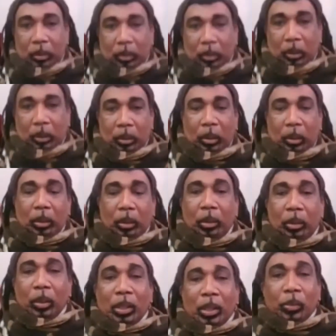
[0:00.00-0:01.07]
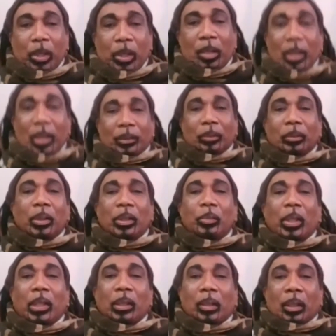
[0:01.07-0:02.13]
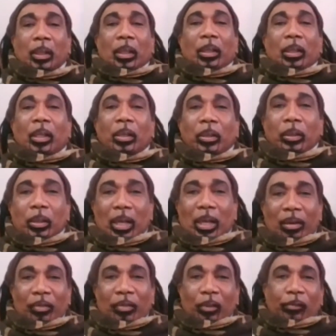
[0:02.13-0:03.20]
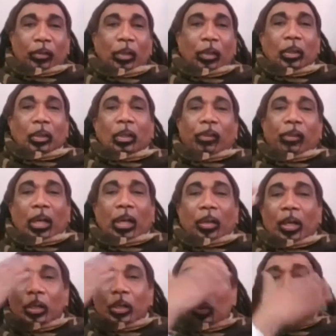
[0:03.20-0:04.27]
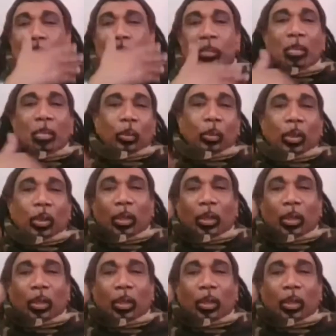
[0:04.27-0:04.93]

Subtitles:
man. You as well. You have your father nose mouth.